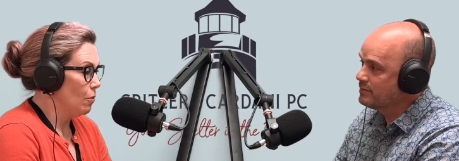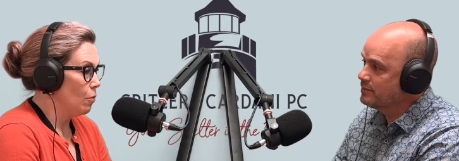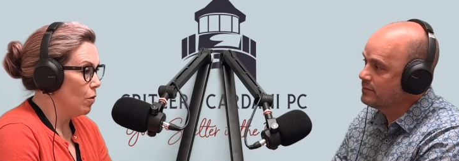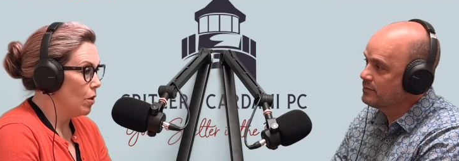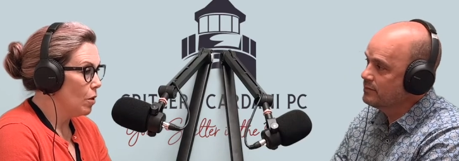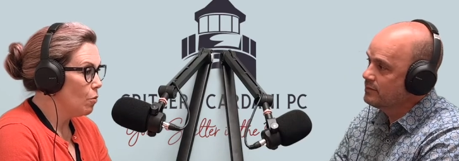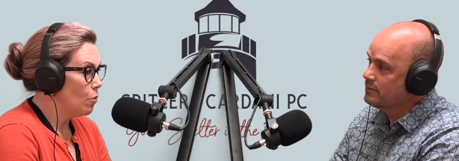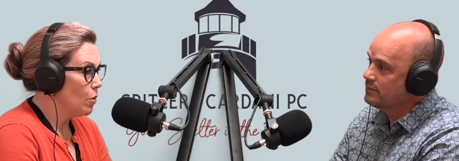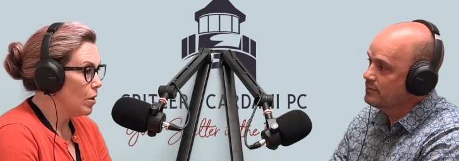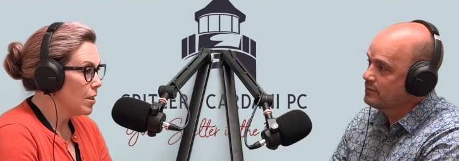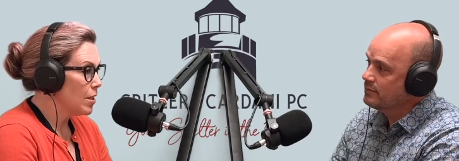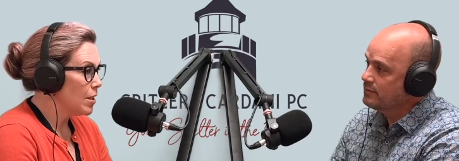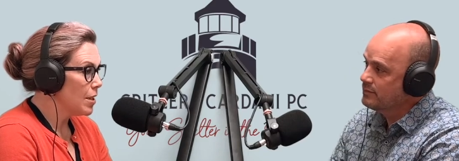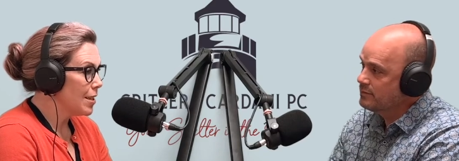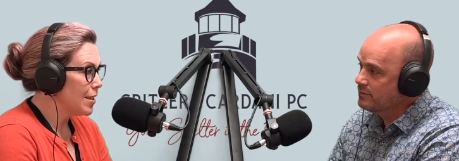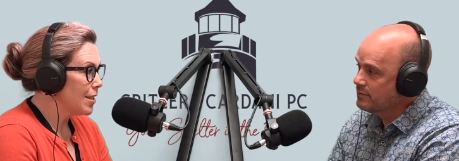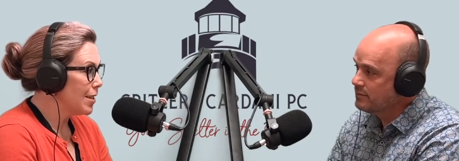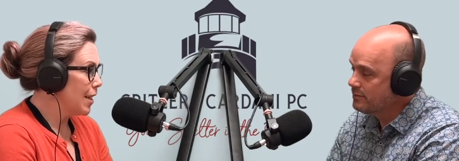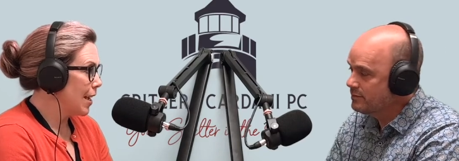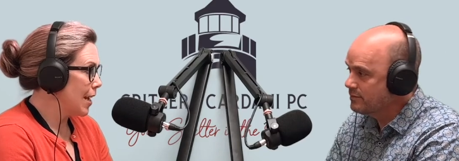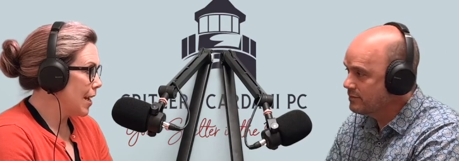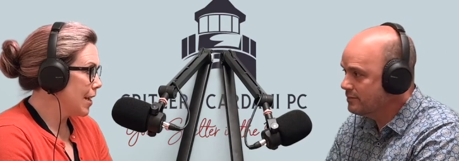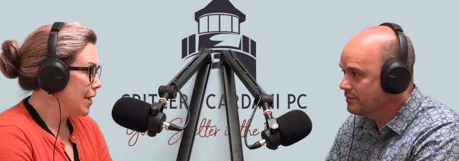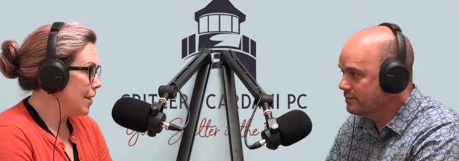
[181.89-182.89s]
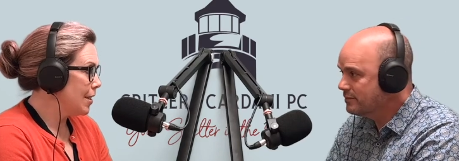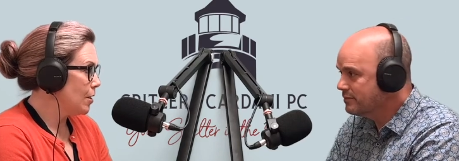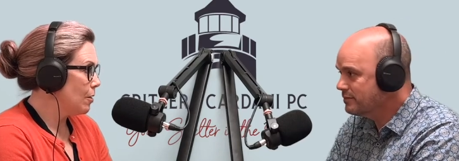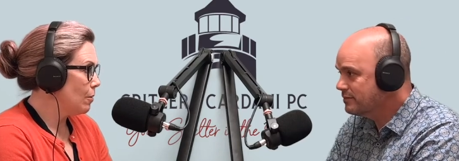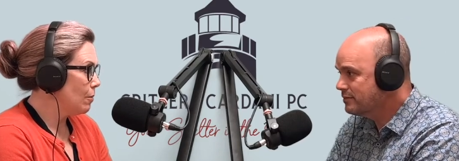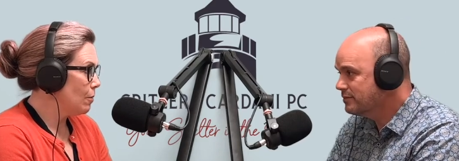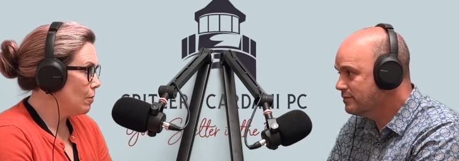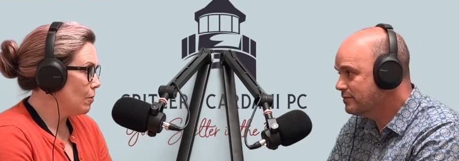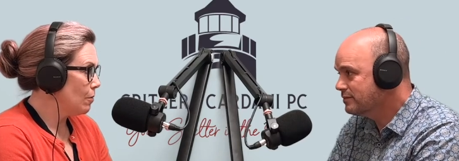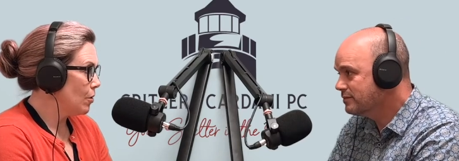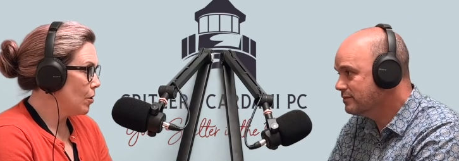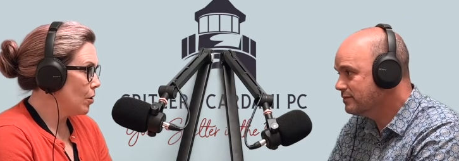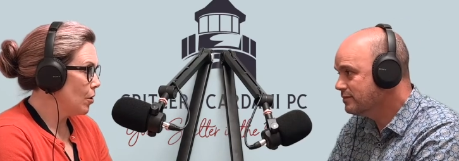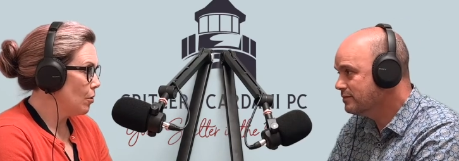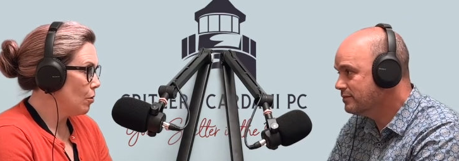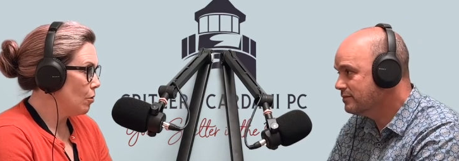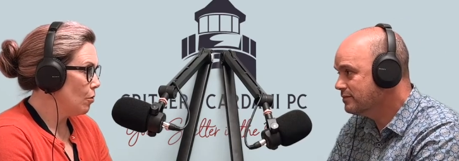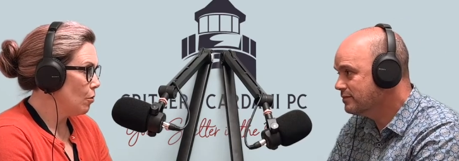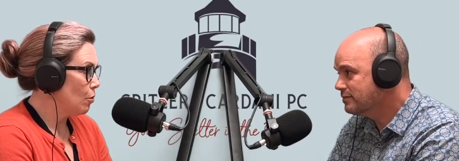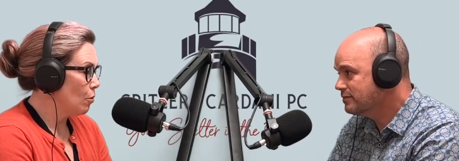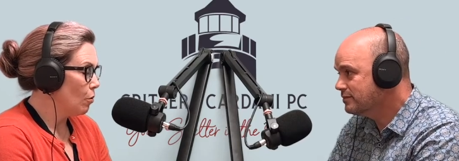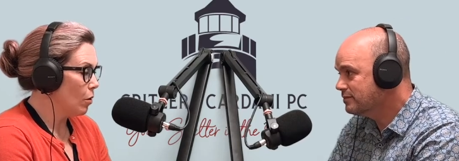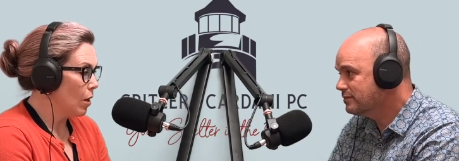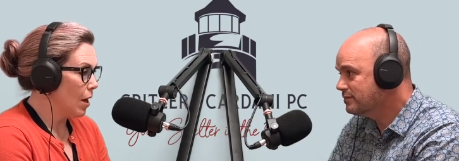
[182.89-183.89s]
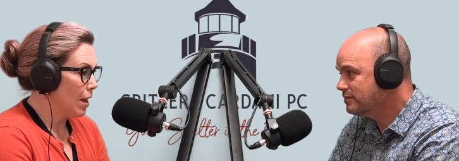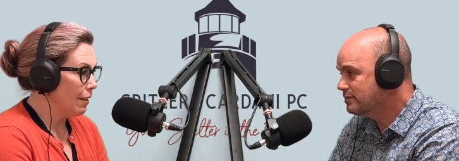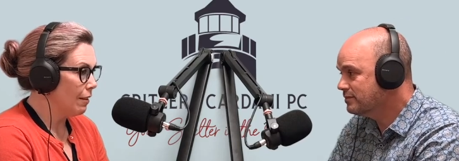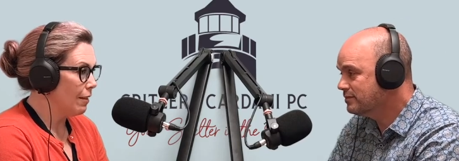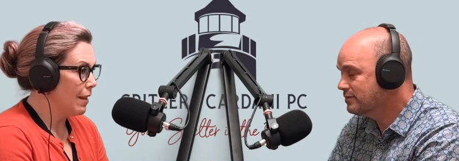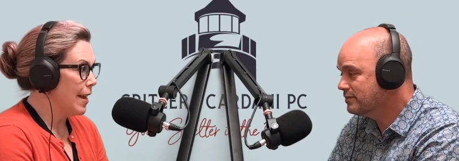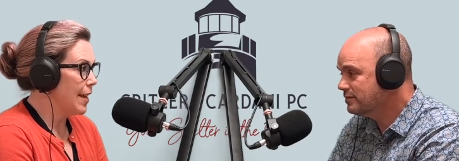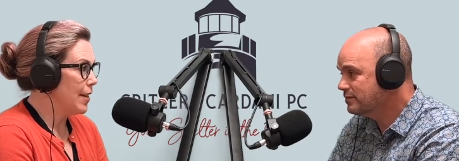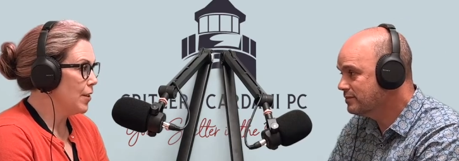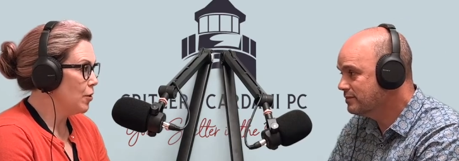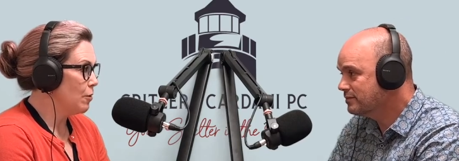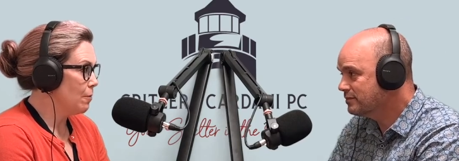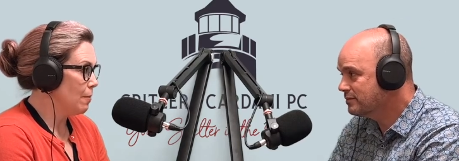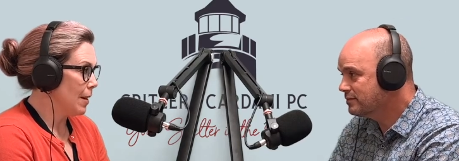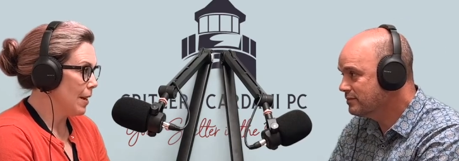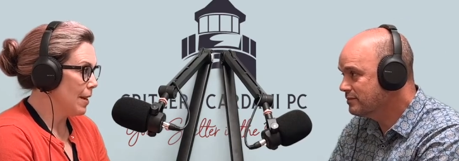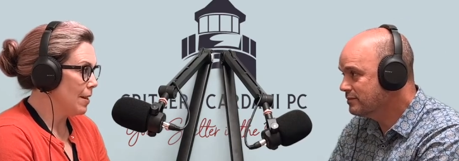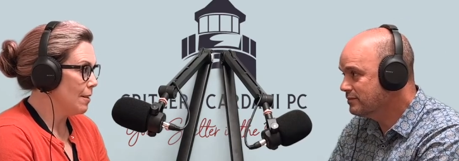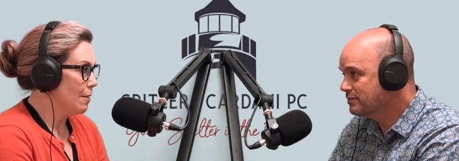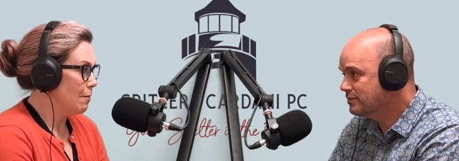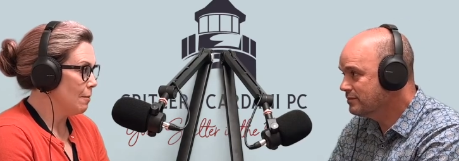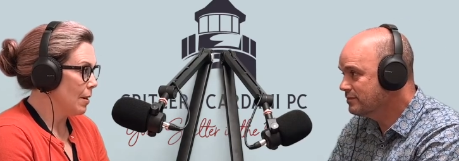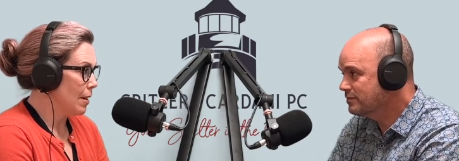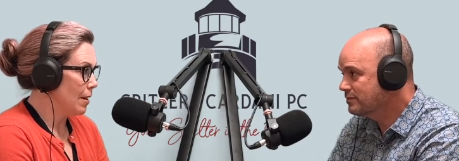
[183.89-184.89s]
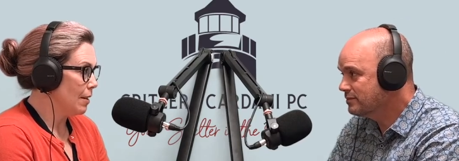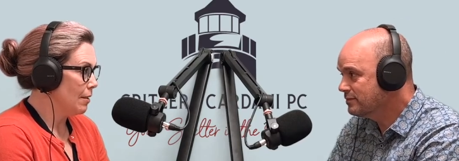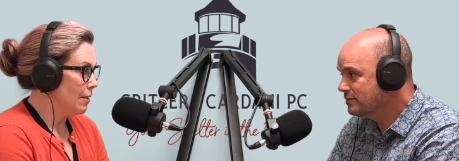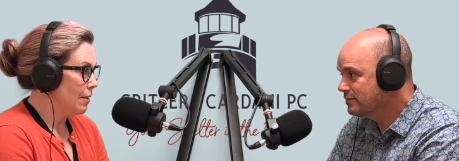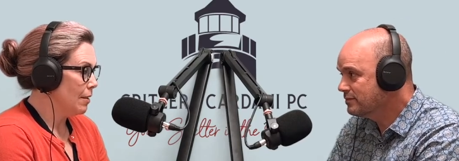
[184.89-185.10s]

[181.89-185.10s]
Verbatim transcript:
Speaker 1: Well, what does it take to, to allege abandonment?